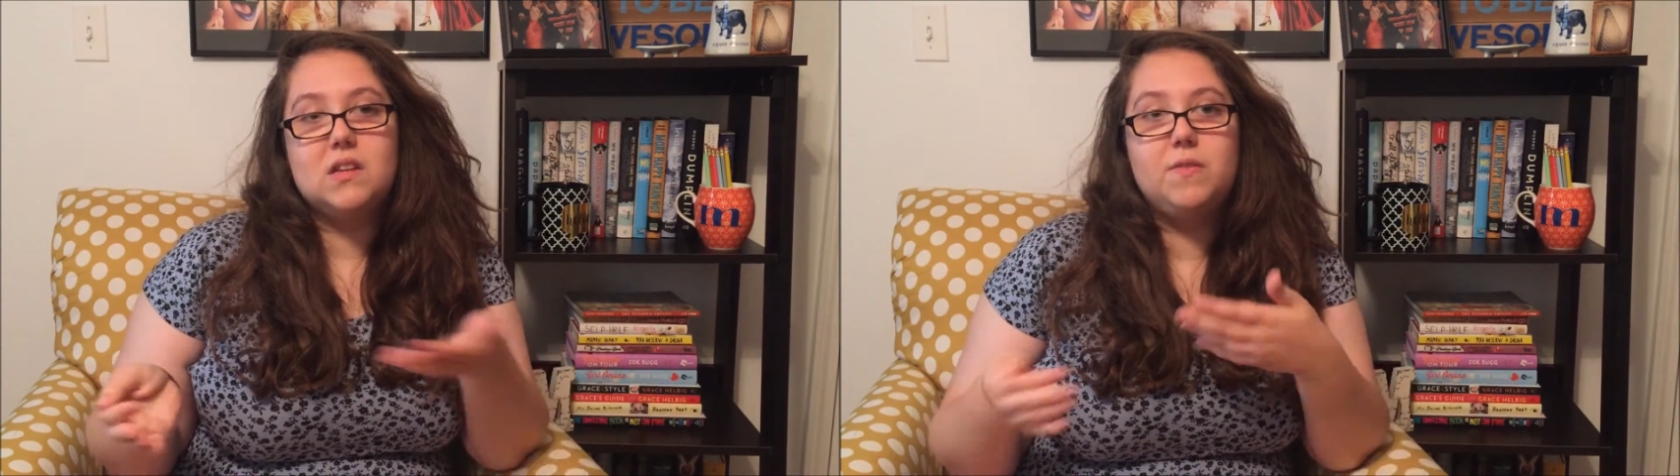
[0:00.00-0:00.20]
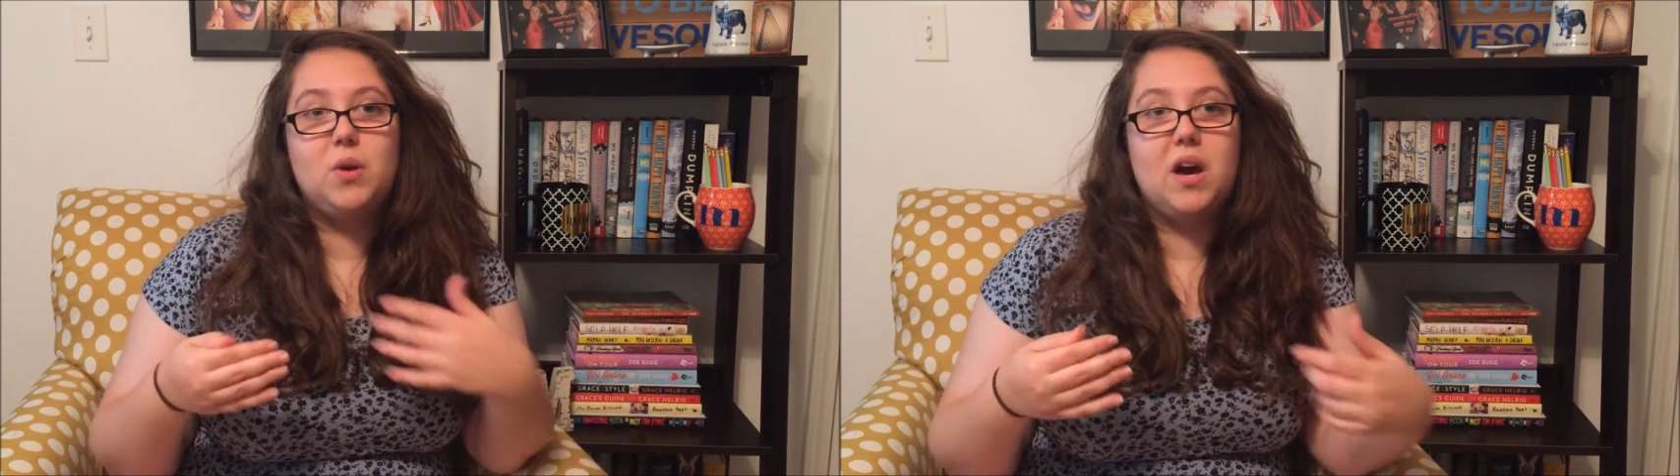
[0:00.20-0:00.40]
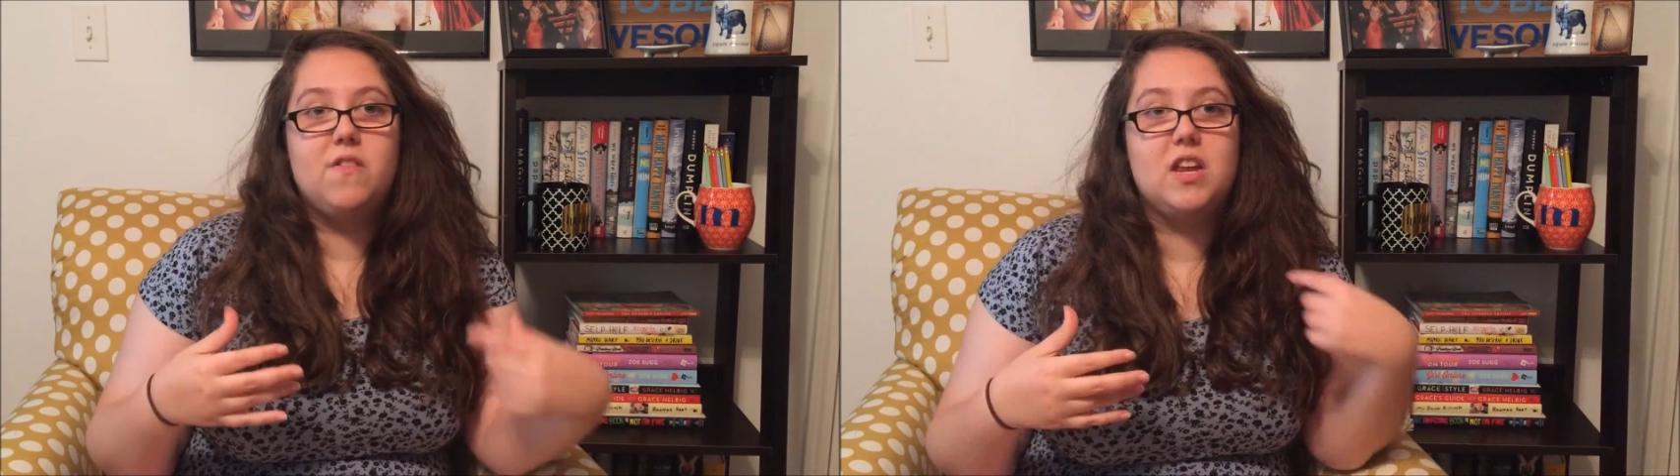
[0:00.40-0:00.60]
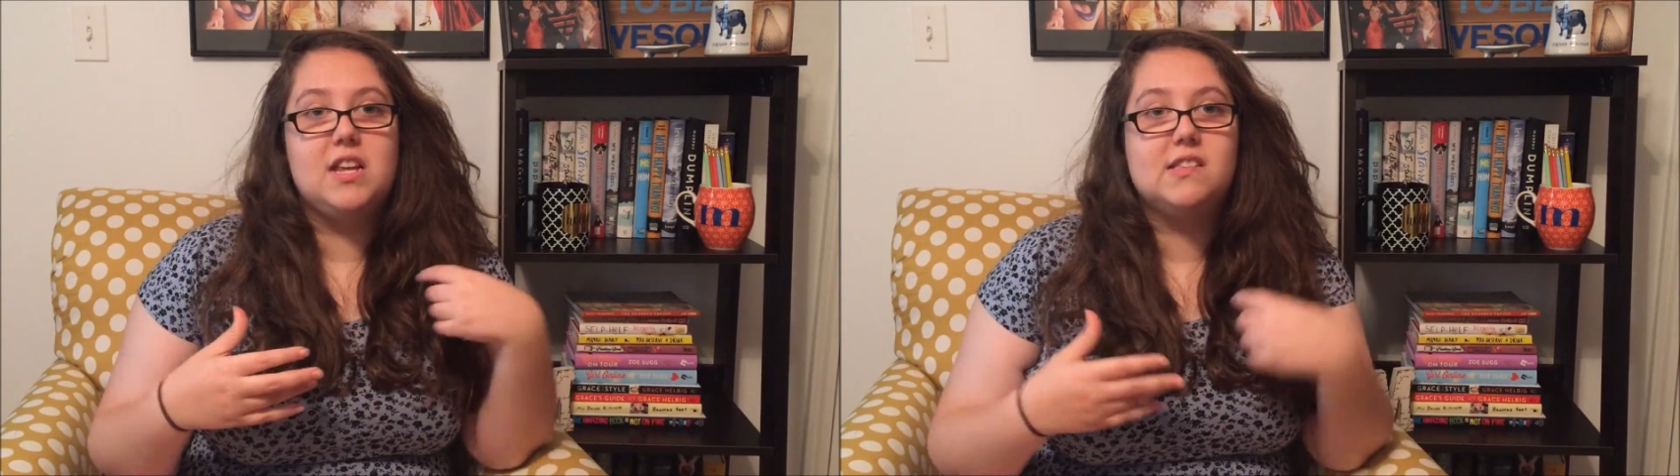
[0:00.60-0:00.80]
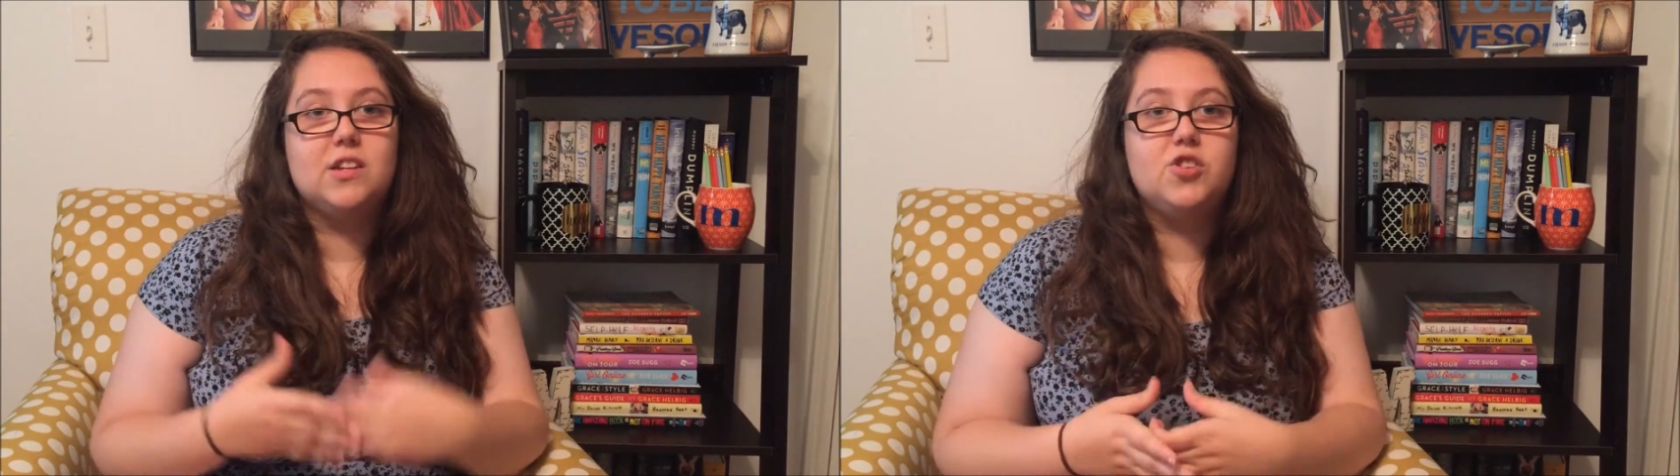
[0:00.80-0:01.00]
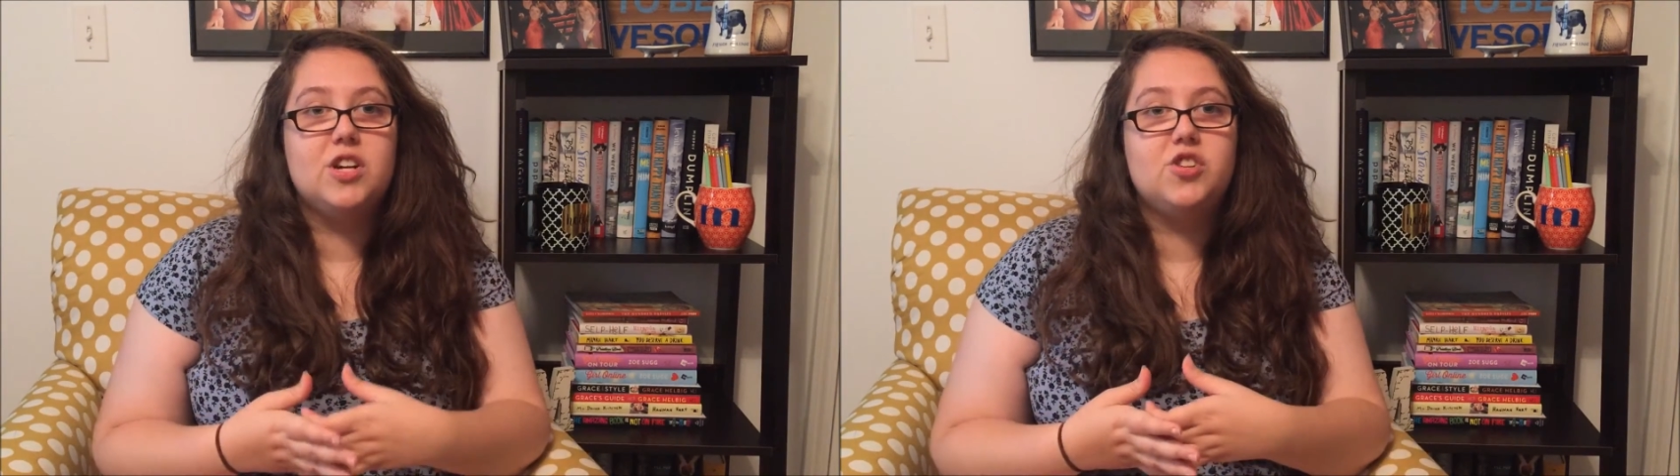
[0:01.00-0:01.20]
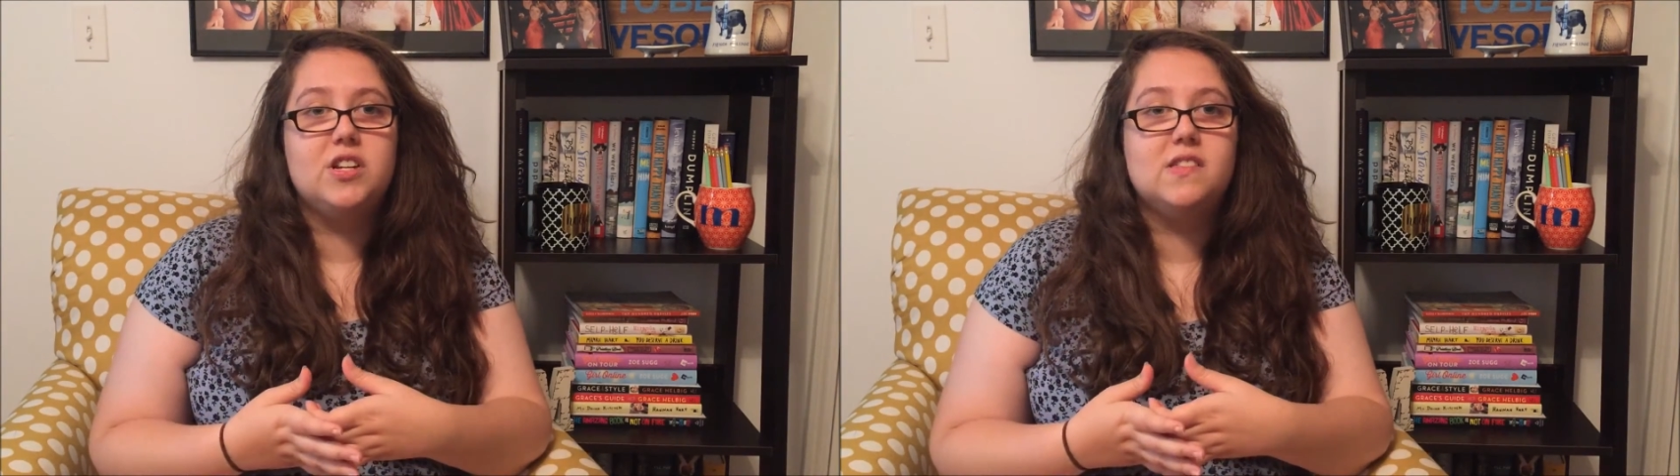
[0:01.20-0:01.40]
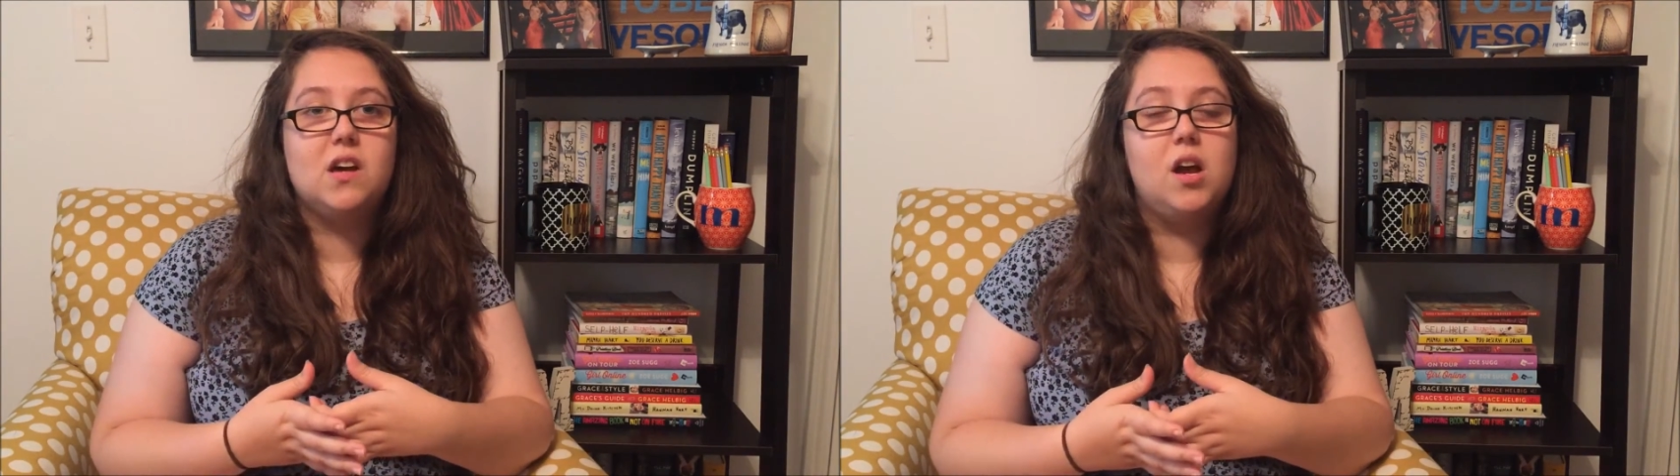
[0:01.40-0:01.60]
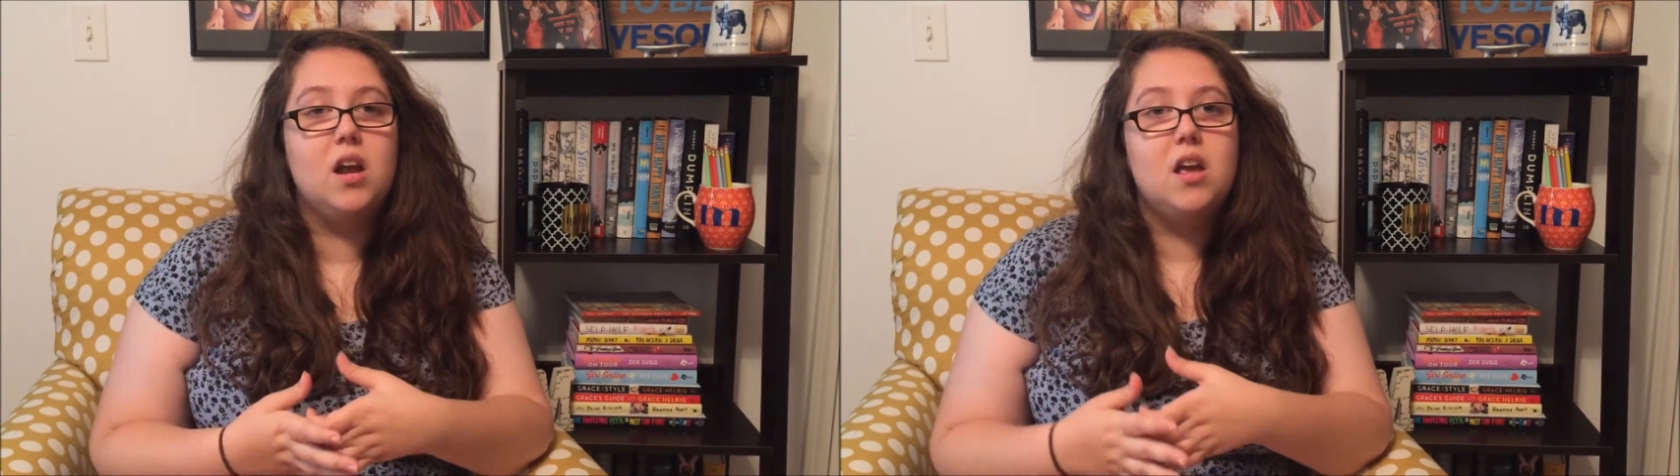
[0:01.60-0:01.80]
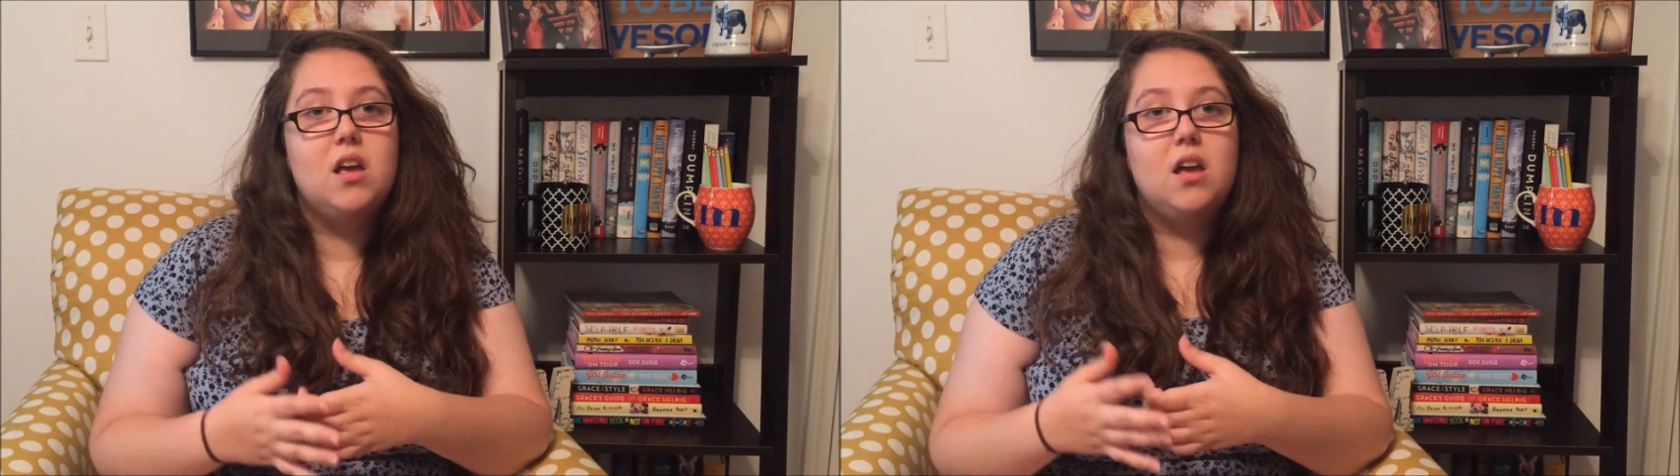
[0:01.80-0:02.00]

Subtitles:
if you have any suggestions on